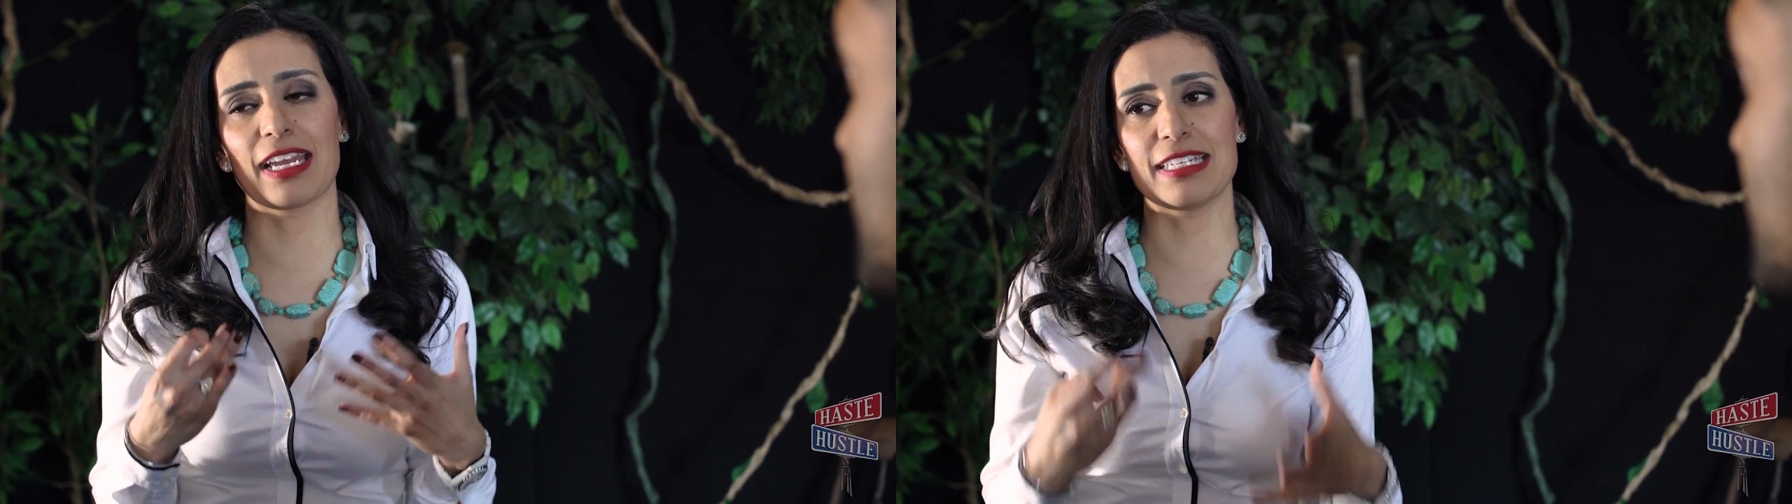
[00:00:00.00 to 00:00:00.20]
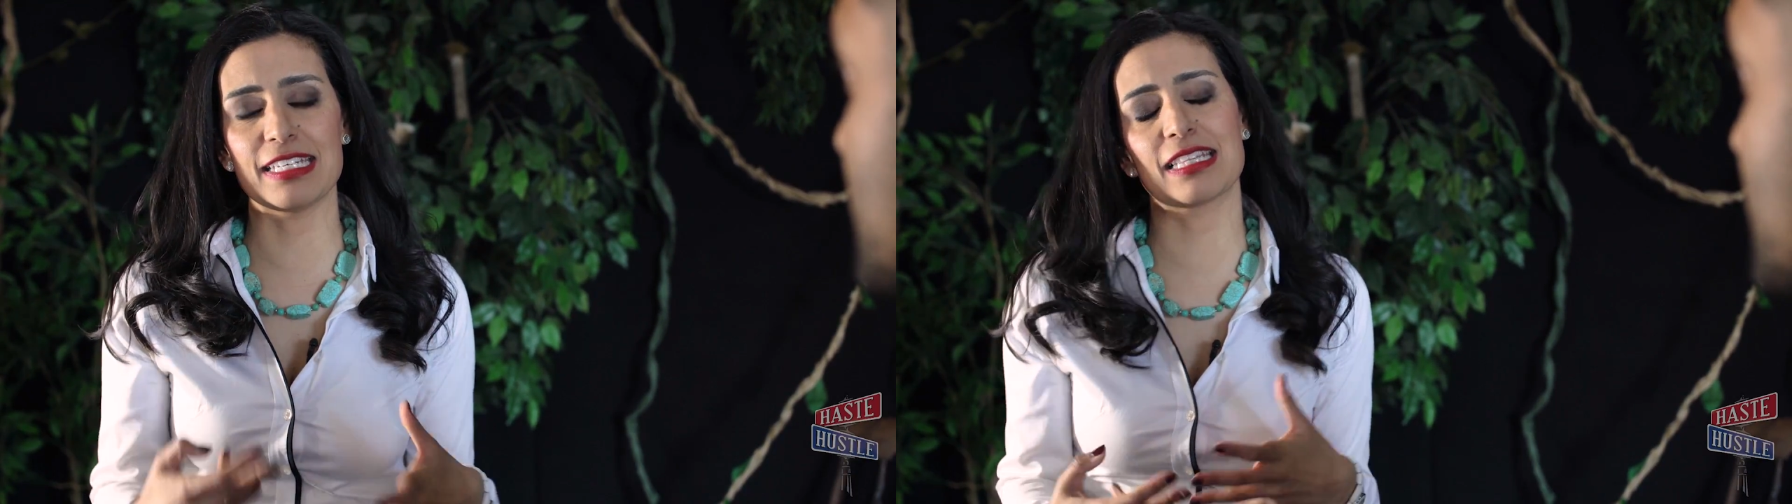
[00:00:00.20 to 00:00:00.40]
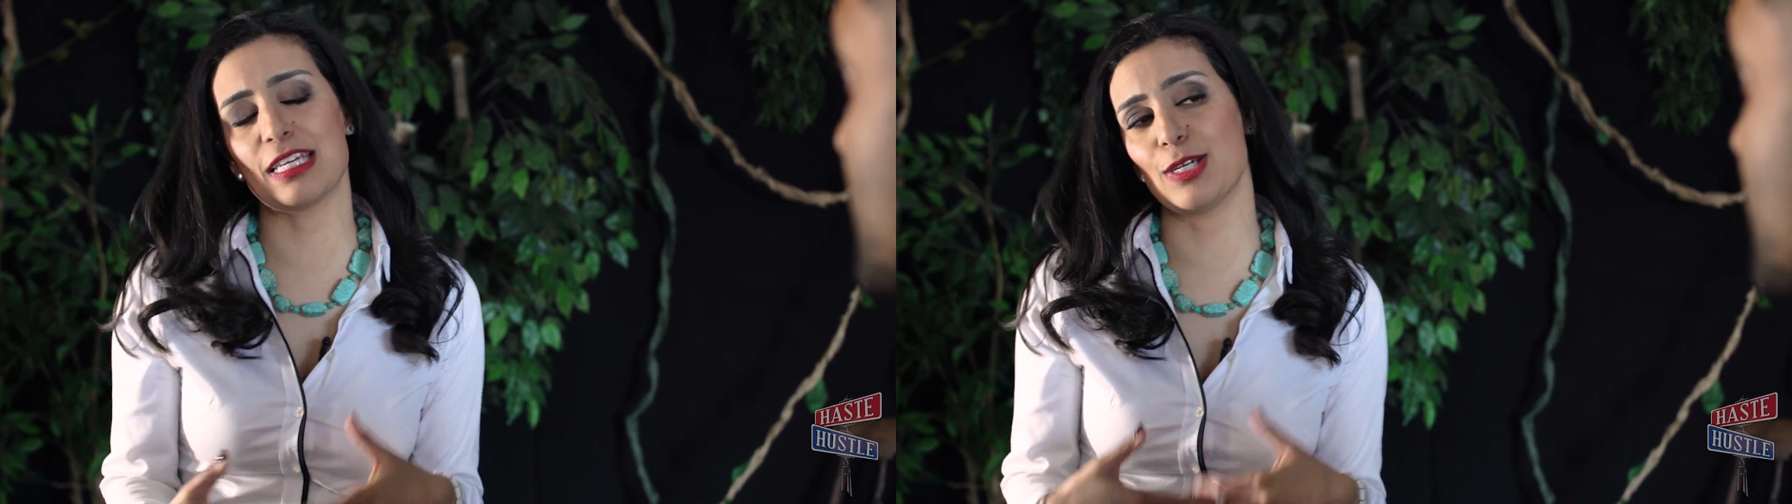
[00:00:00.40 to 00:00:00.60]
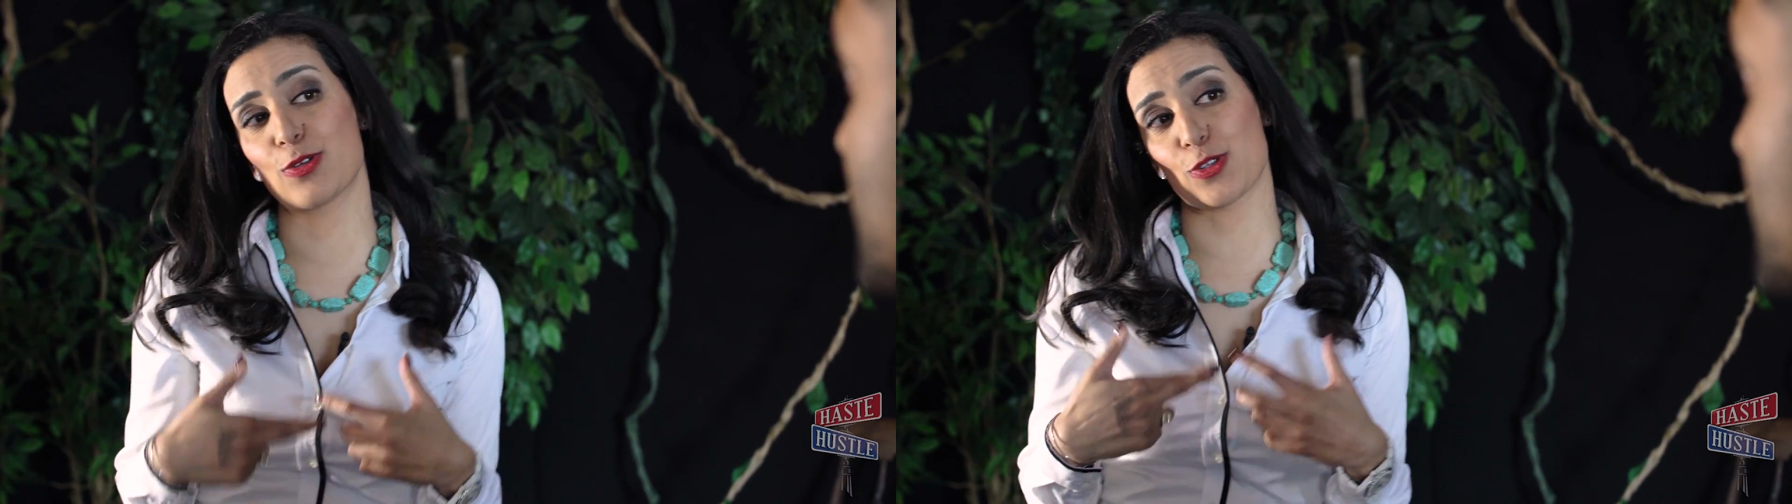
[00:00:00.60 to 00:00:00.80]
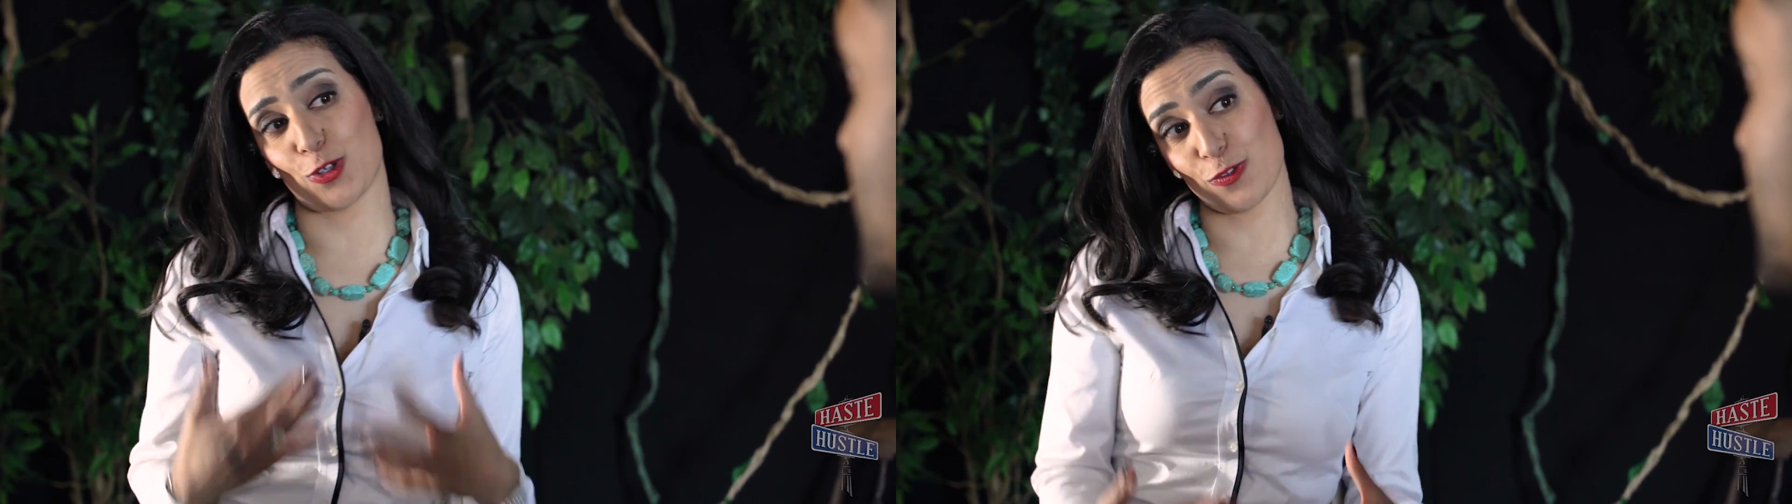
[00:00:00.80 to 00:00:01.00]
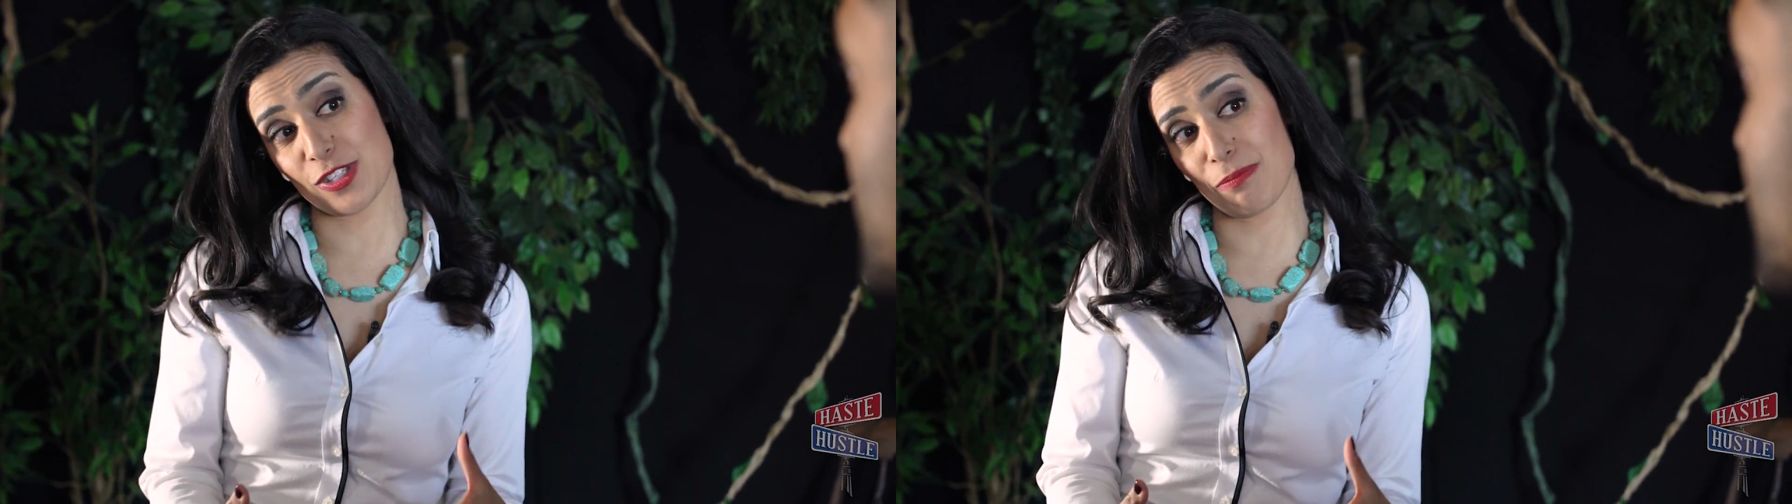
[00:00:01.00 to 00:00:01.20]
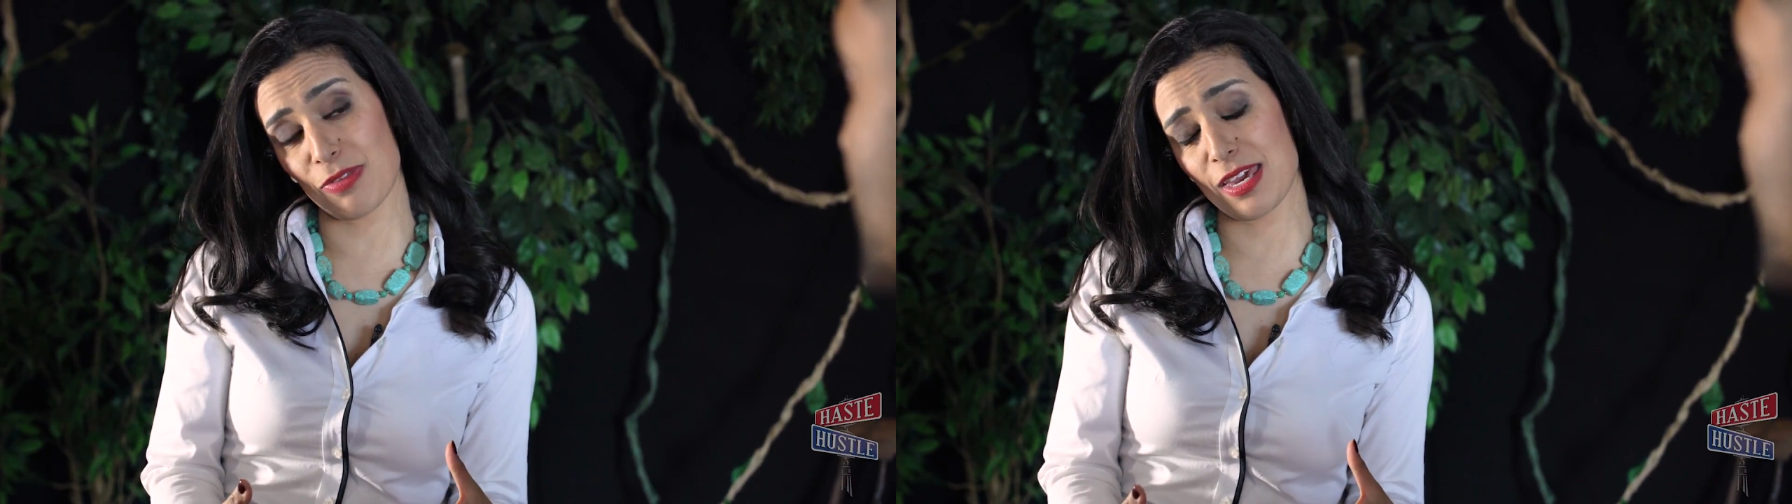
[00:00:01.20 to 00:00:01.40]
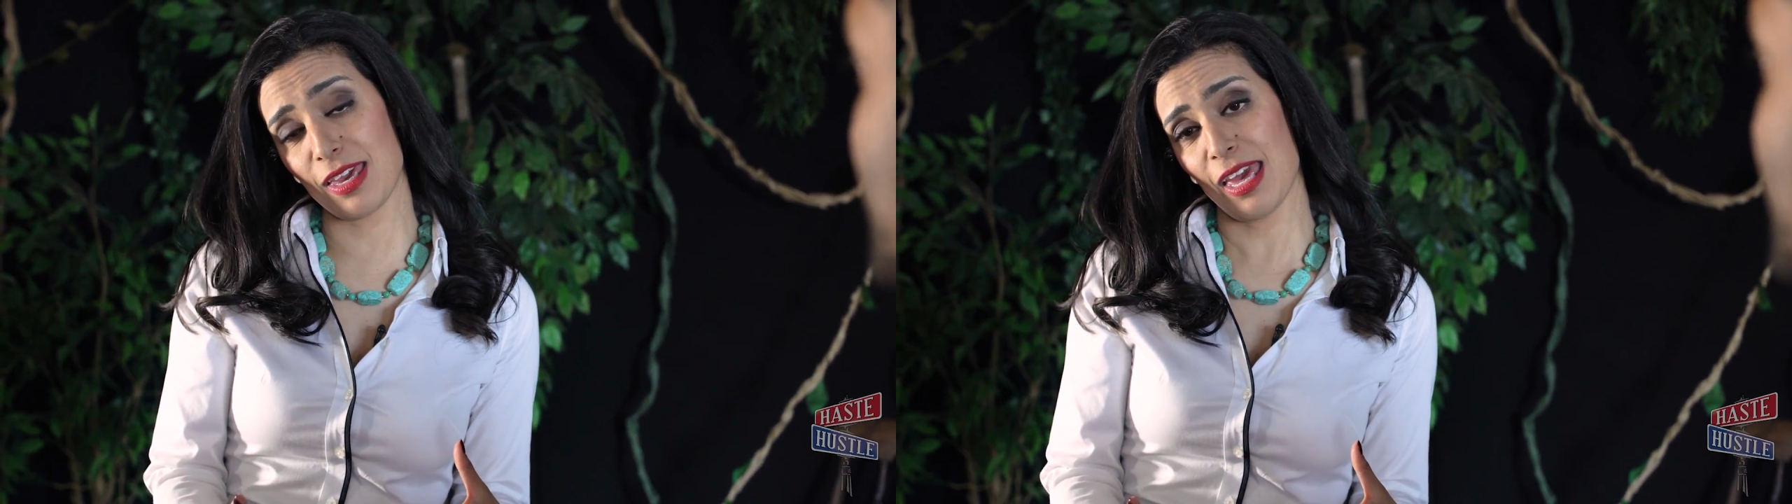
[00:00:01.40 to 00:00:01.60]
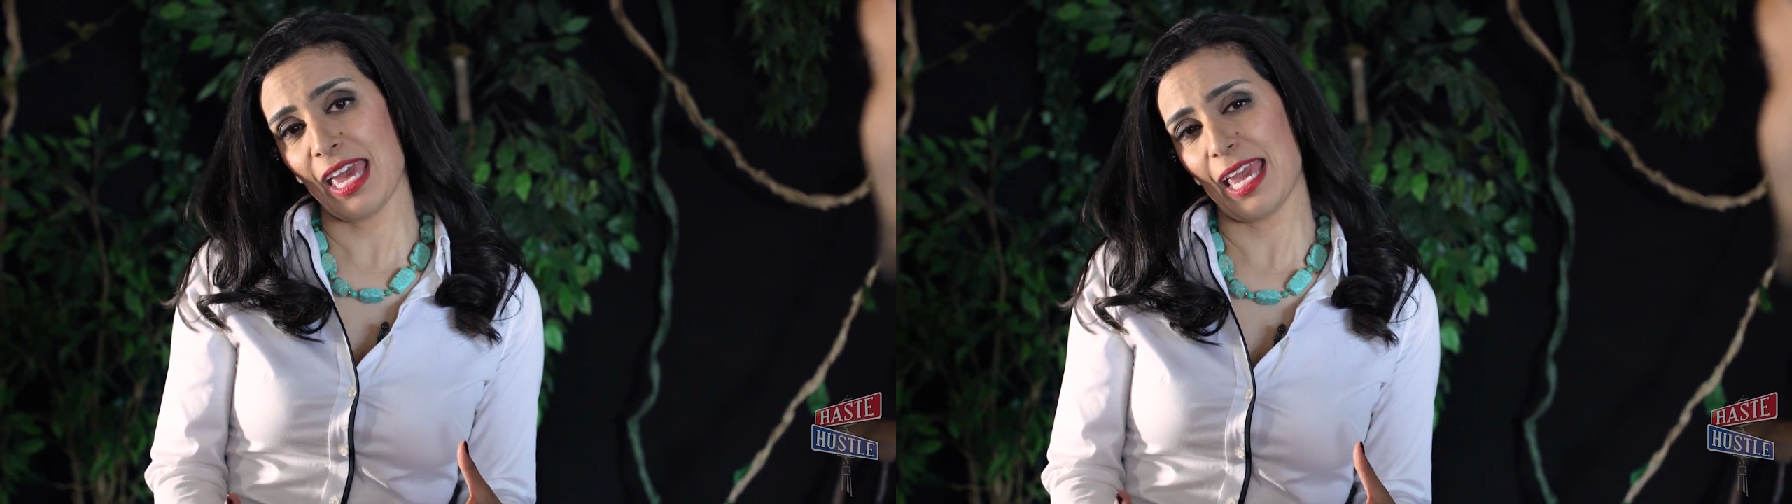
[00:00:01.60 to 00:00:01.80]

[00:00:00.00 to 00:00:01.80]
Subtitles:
idea that you deserve something,